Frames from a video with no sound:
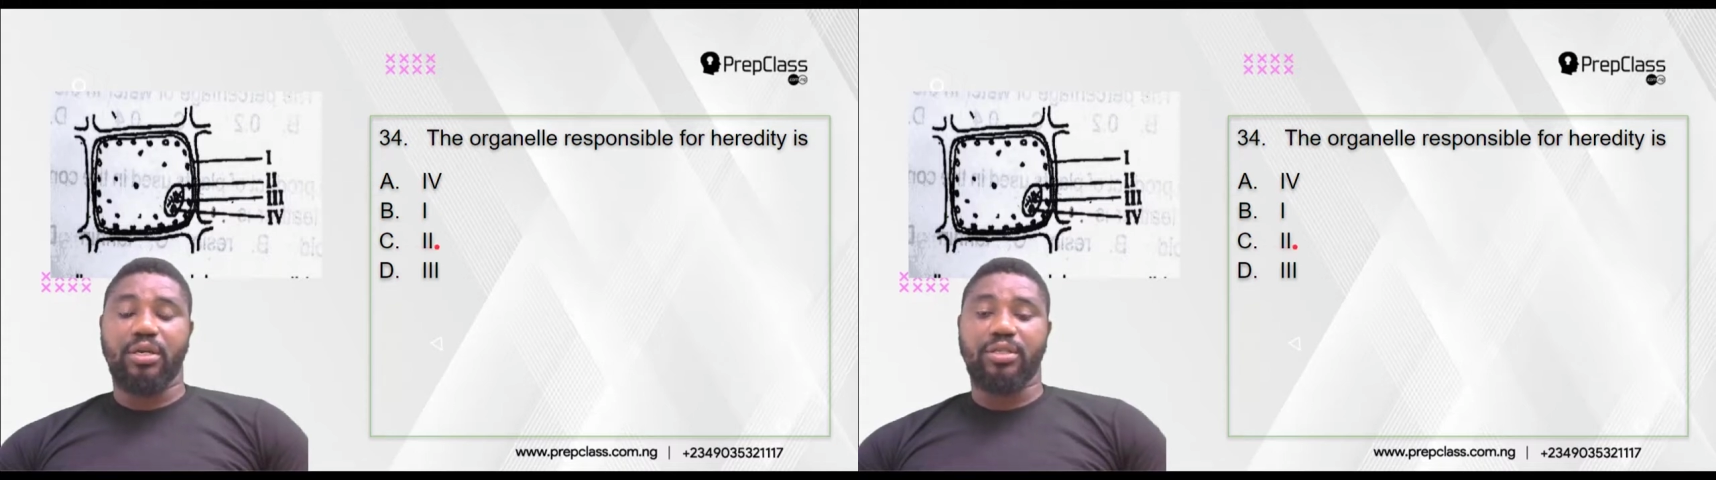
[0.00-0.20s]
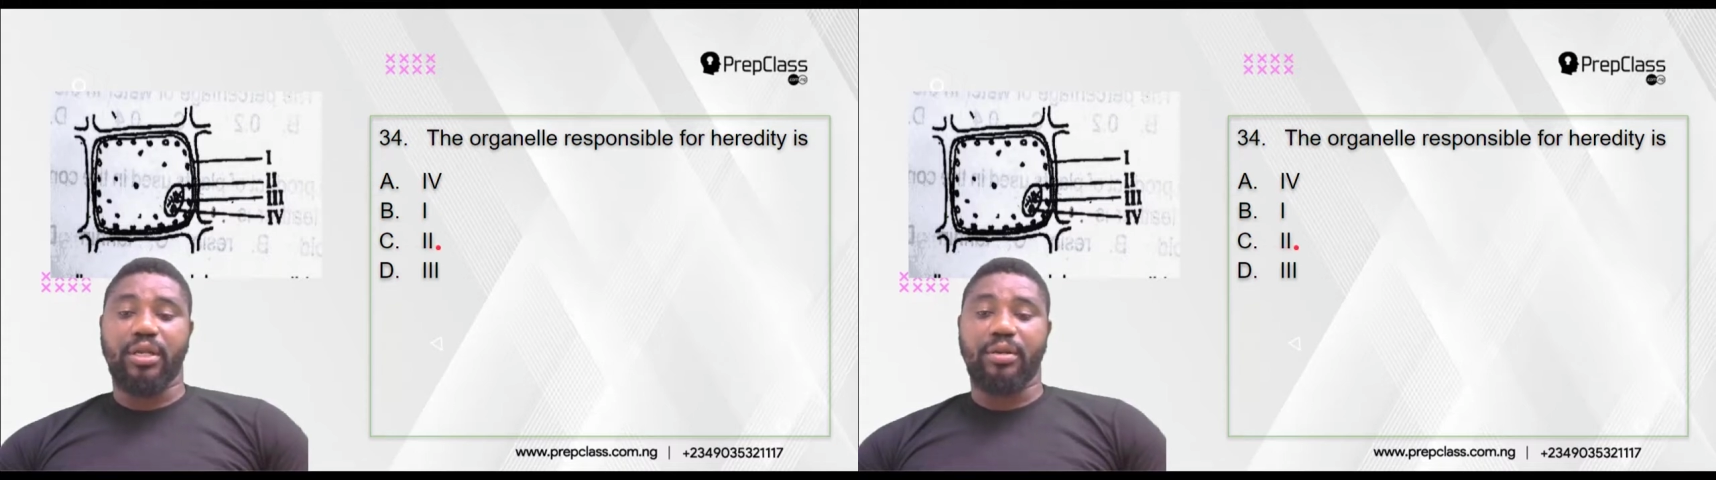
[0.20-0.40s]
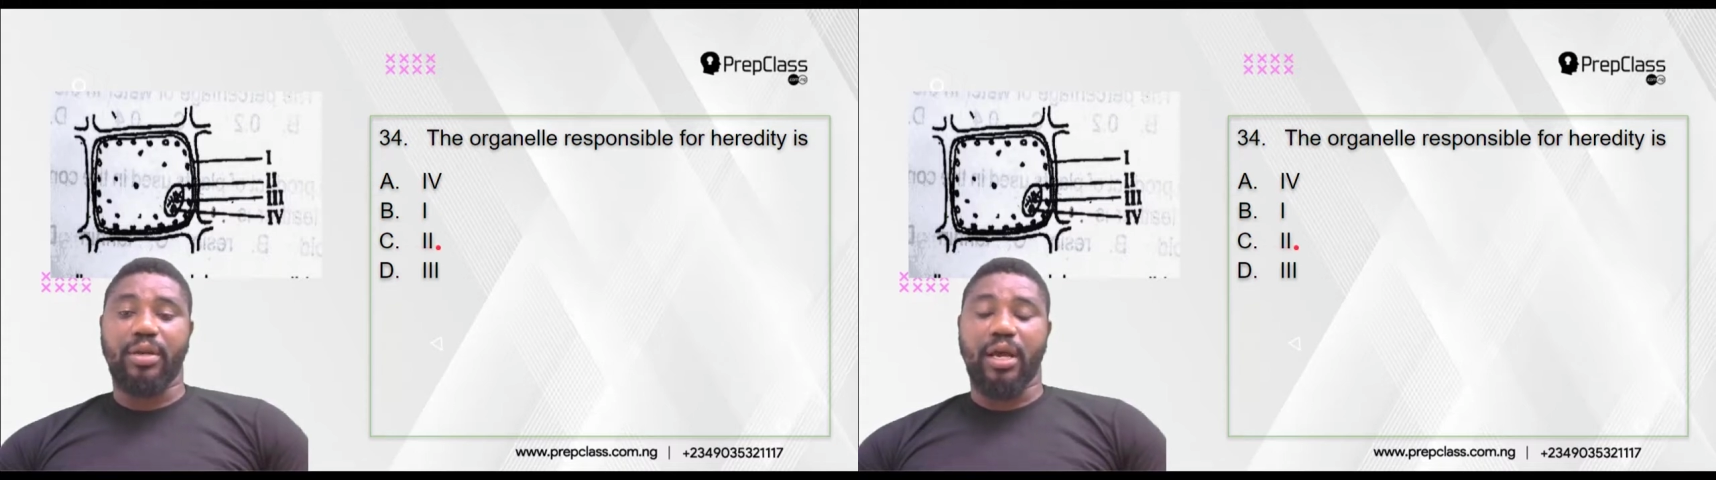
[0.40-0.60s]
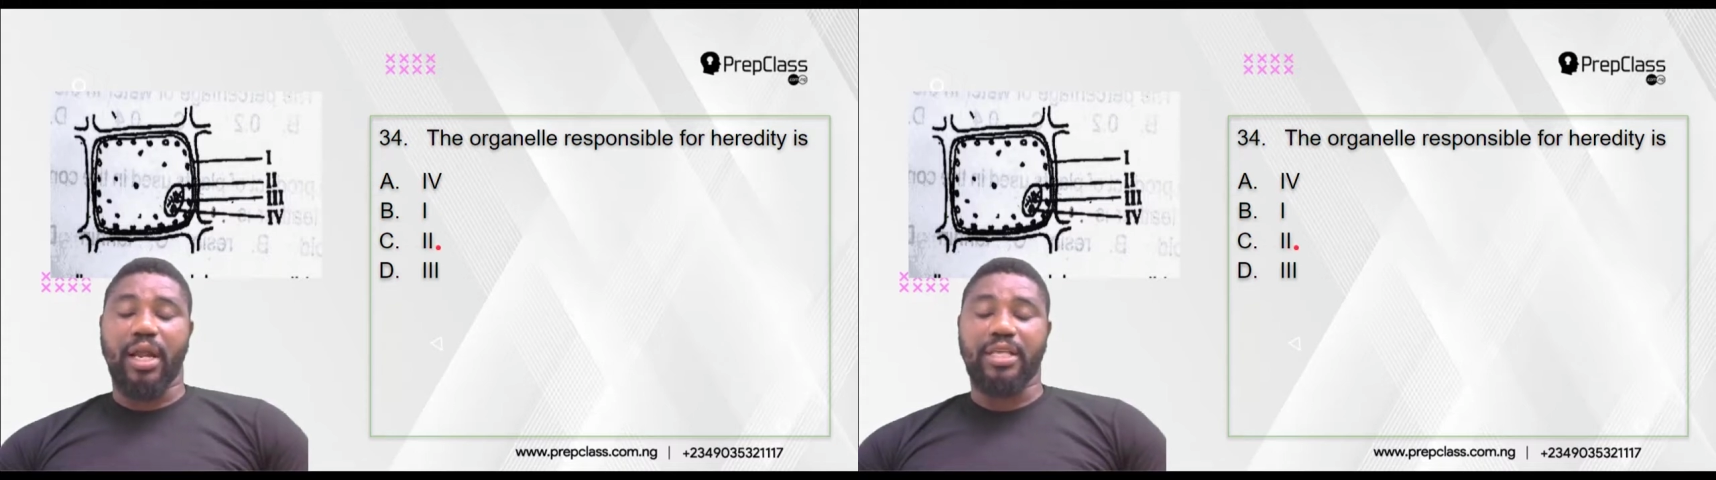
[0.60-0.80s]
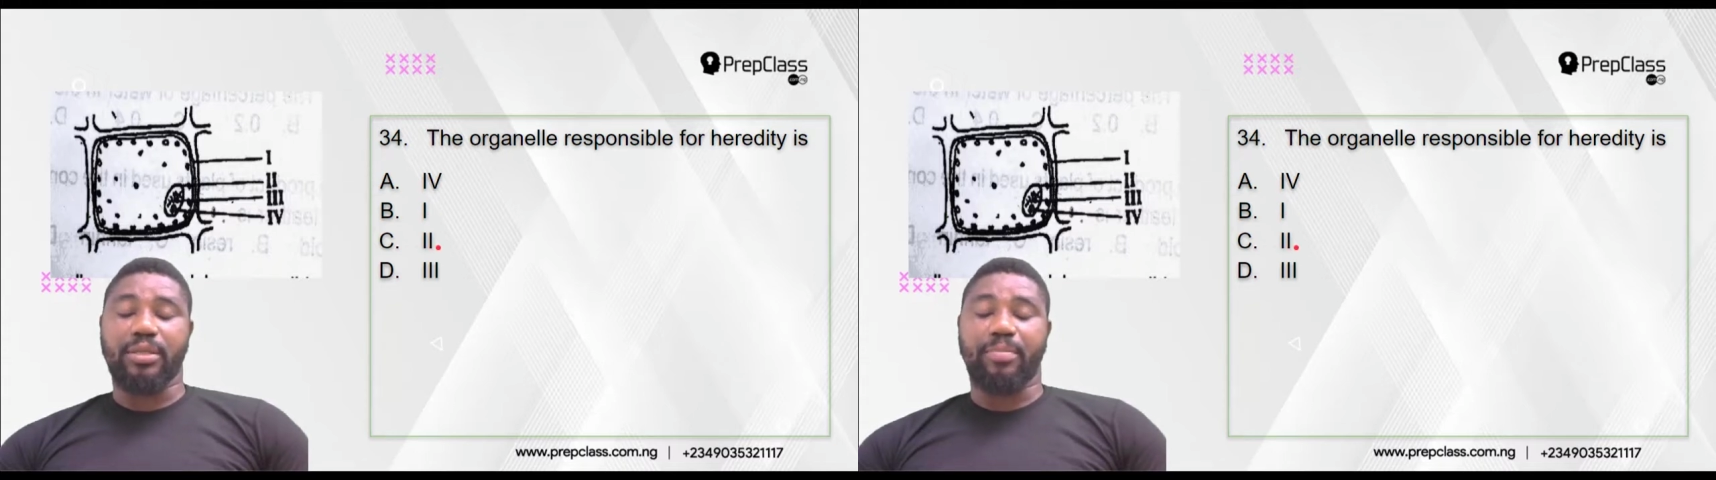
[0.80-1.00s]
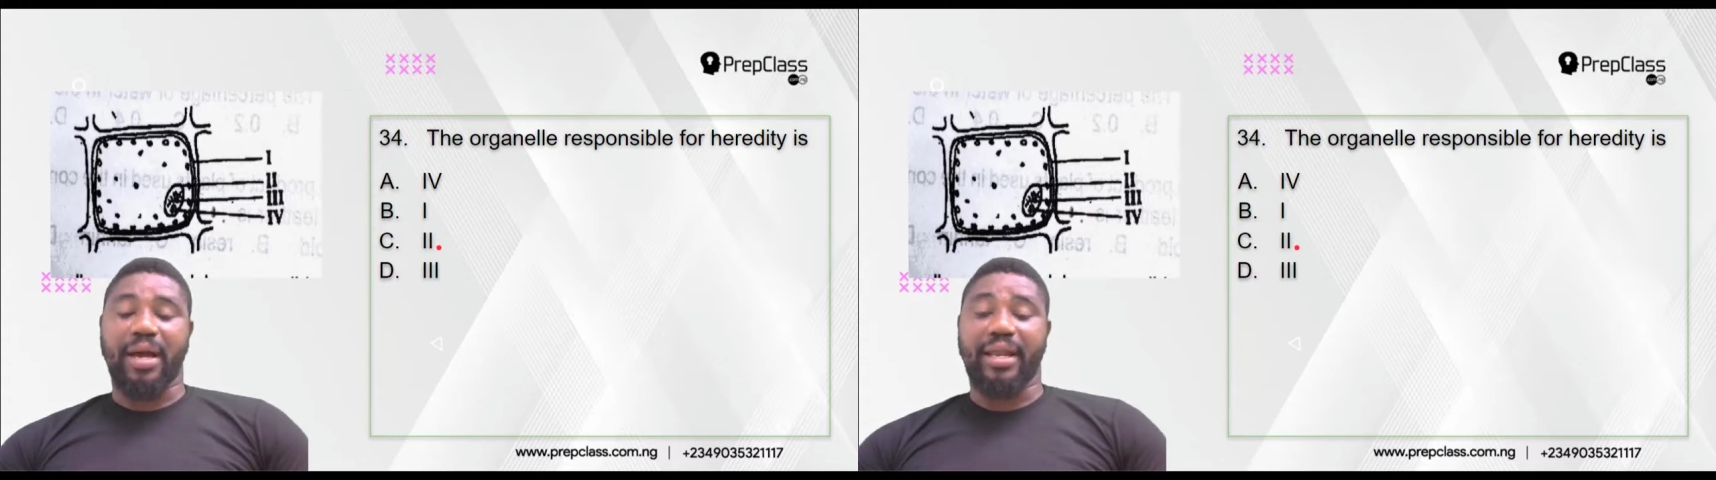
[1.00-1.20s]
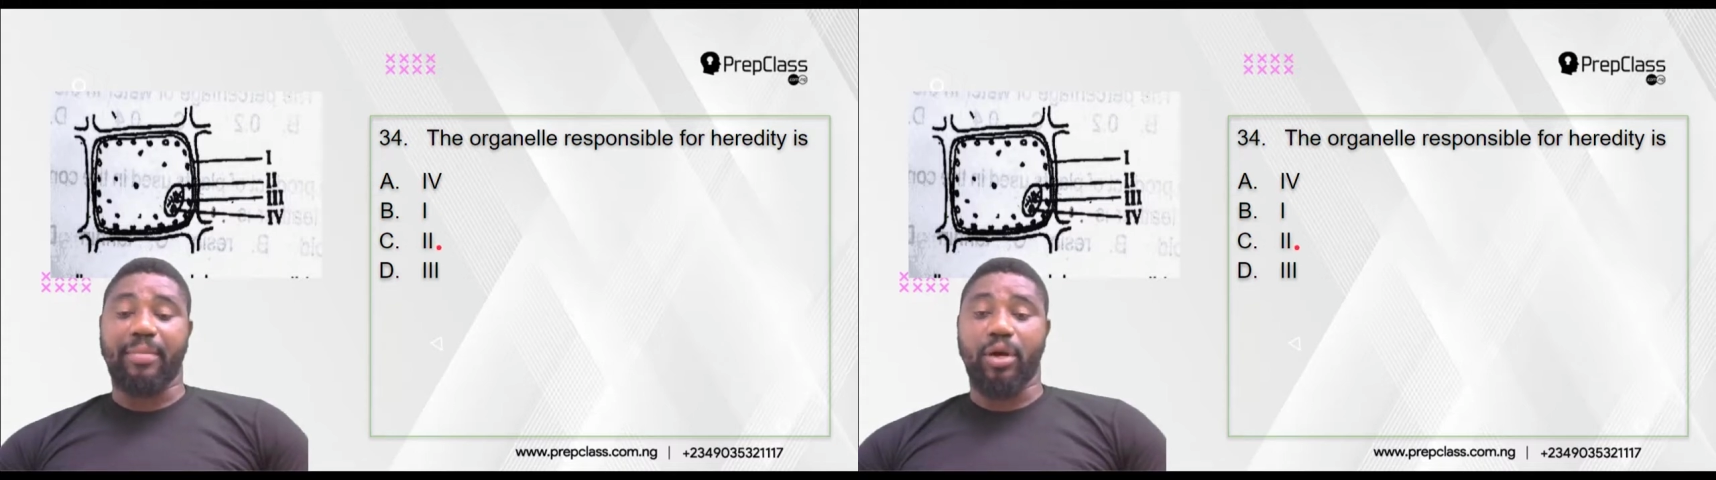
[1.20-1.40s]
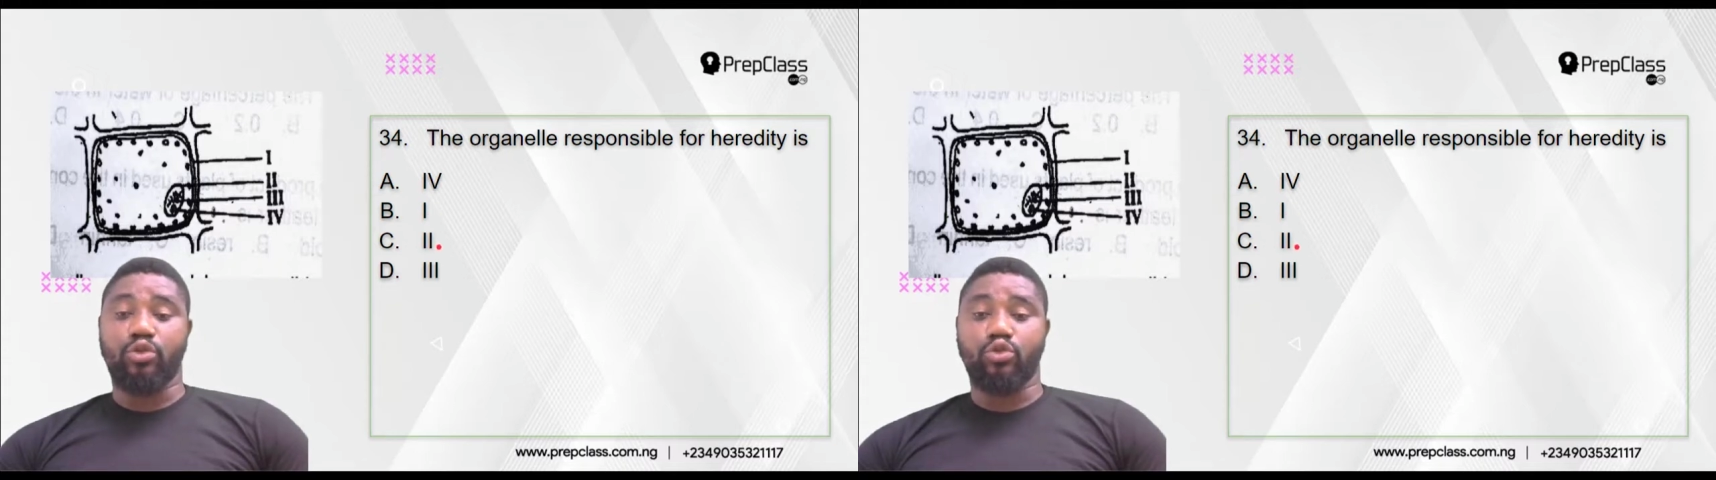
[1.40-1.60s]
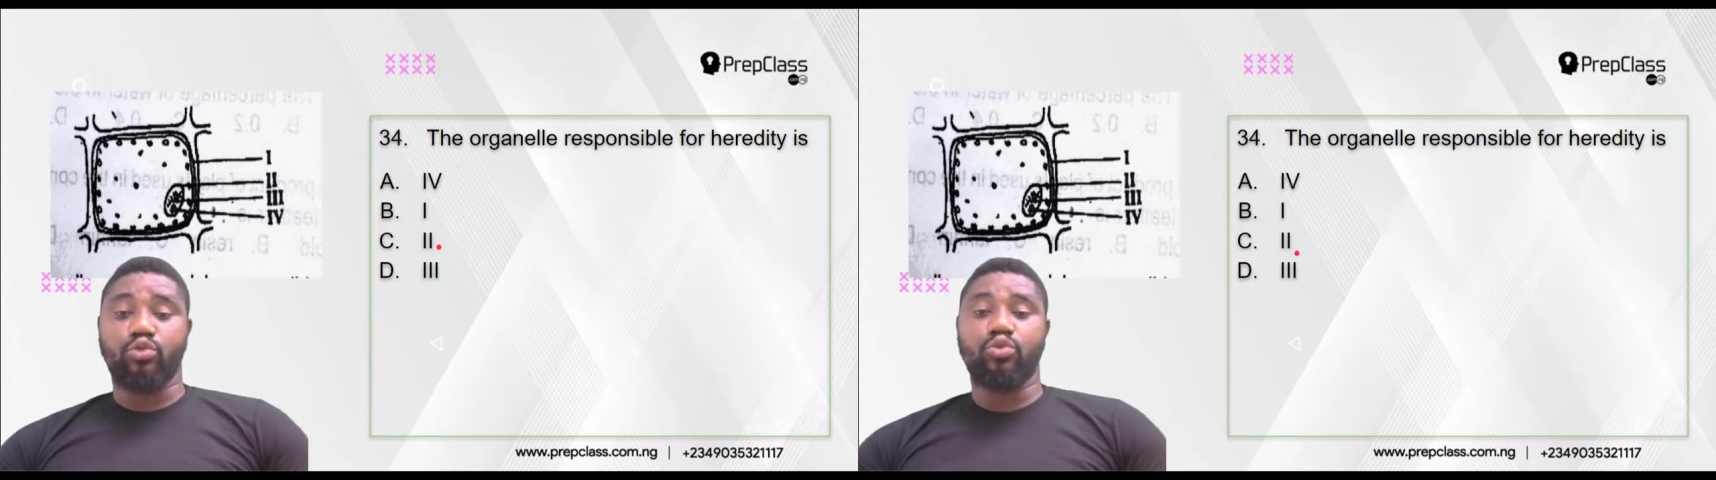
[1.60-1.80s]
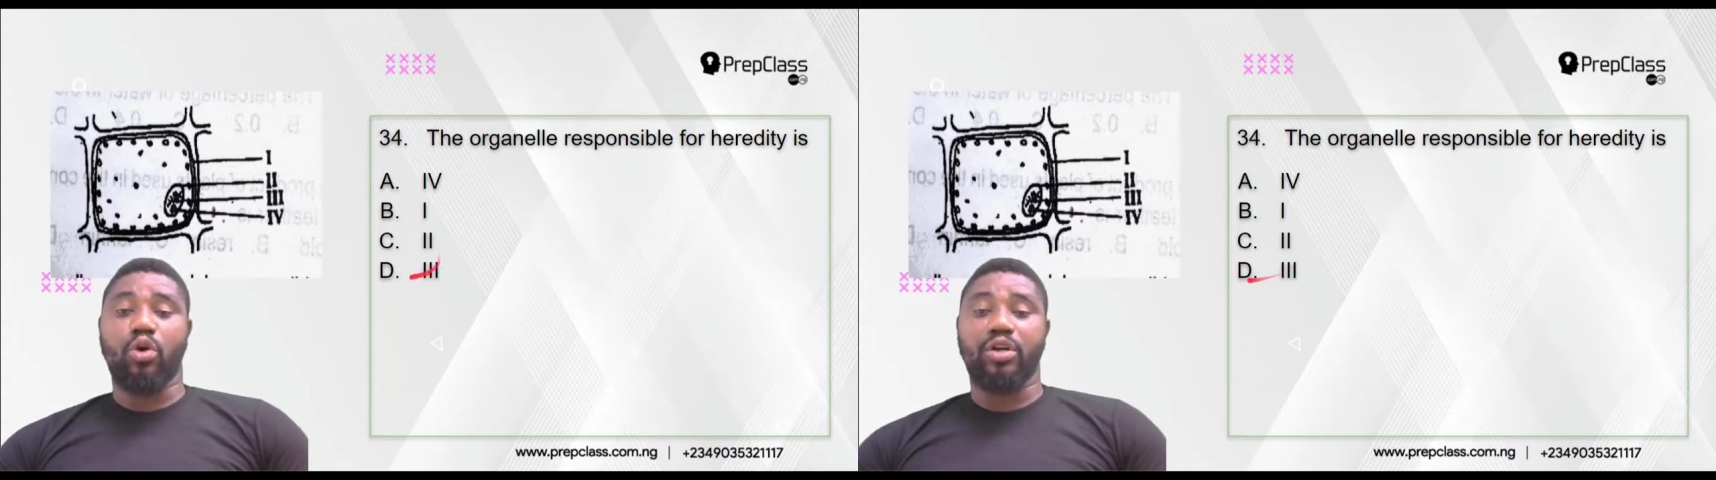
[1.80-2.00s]
Is it that's the part label
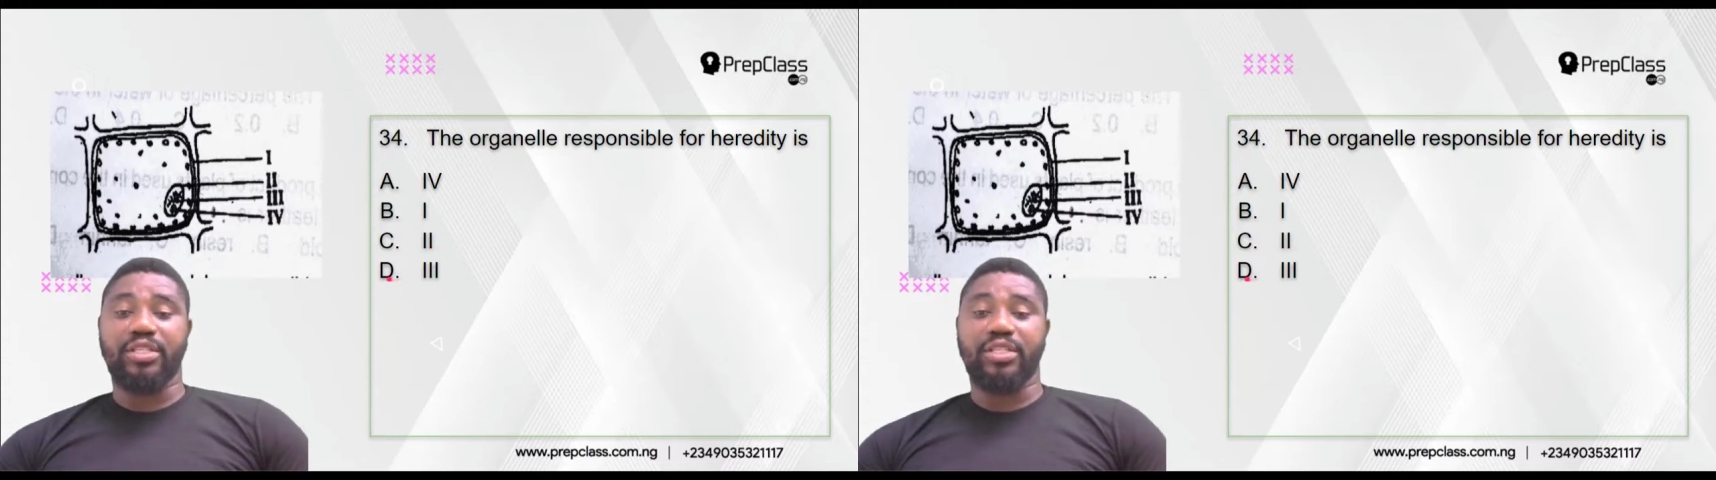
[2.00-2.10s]
2, or